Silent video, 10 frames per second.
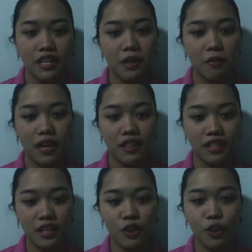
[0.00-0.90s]

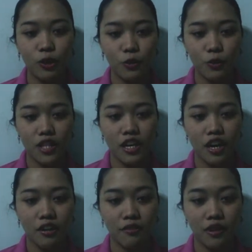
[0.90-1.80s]
depending on who they
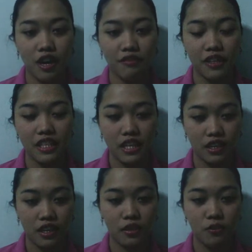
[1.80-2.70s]
are
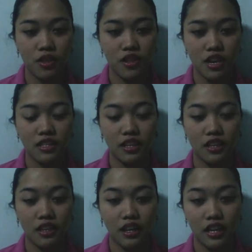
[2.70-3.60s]
affiliated with as
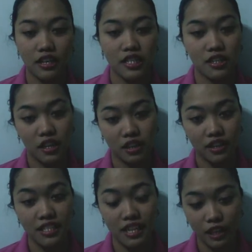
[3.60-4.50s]
a
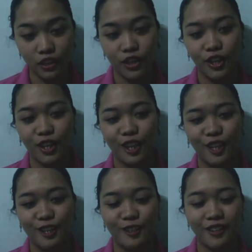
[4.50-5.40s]
reseller.
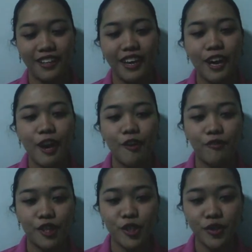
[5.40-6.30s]

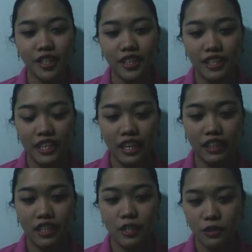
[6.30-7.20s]
Virtual
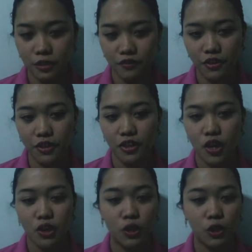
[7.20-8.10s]
Dedicated Server,
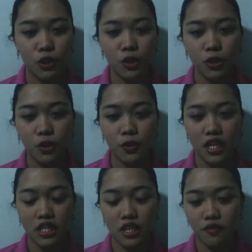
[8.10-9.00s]
also known
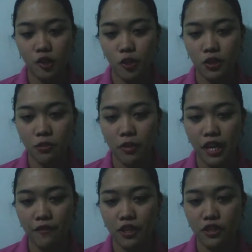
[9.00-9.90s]
as a Virtual
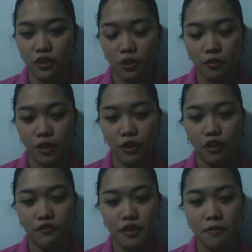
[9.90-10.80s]
Private Server
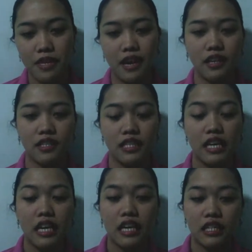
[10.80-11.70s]
or VPS,
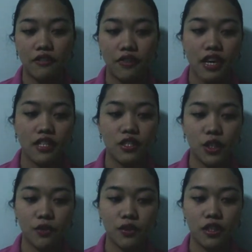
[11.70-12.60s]
divides
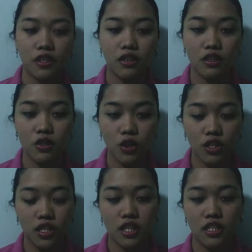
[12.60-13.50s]
server
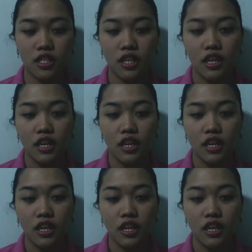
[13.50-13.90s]
resources